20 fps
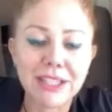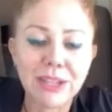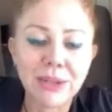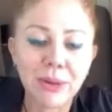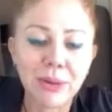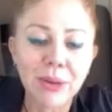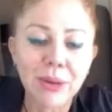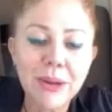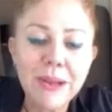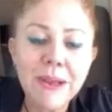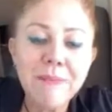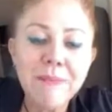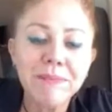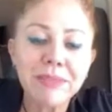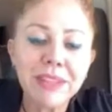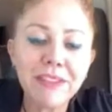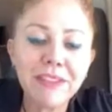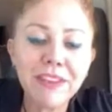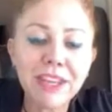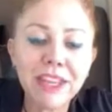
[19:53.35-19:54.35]
So
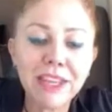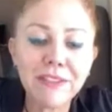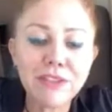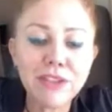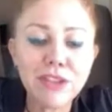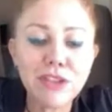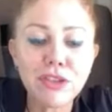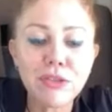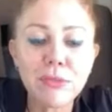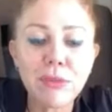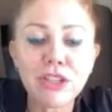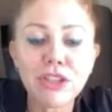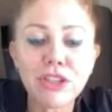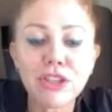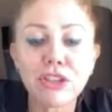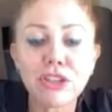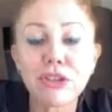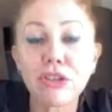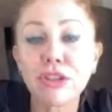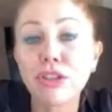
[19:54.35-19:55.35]
if he gives you too much
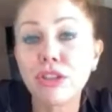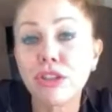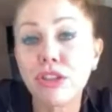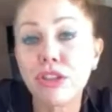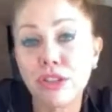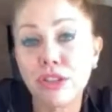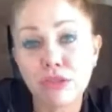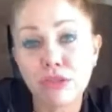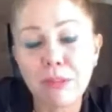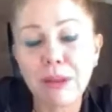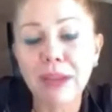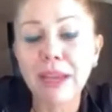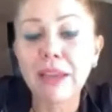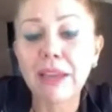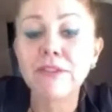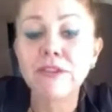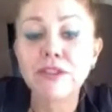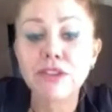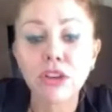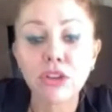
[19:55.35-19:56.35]
control, you disrespect
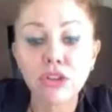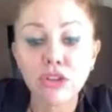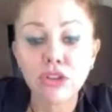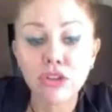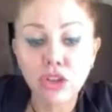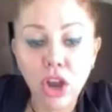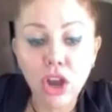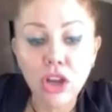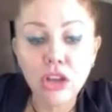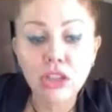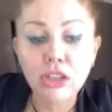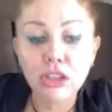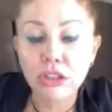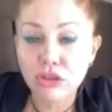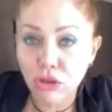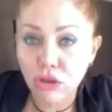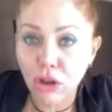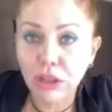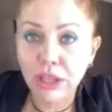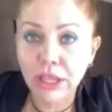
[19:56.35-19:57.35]
him. So don't
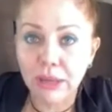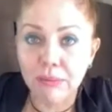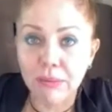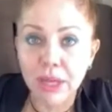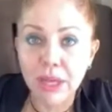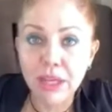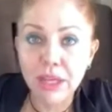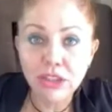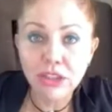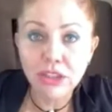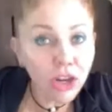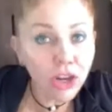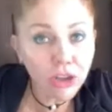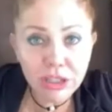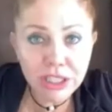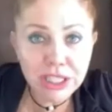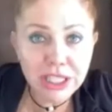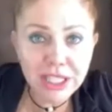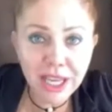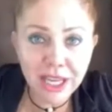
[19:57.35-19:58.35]
control him. Don't
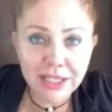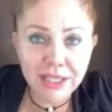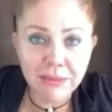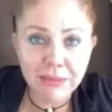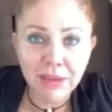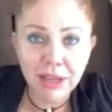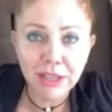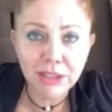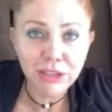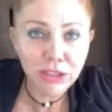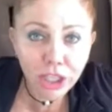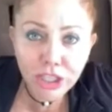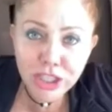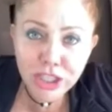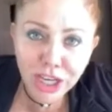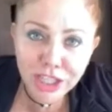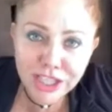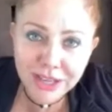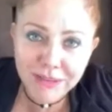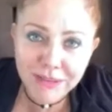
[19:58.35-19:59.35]
criticize him. Don't
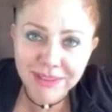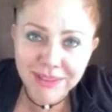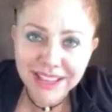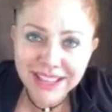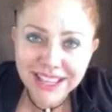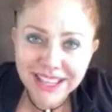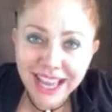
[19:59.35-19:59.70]
judge him.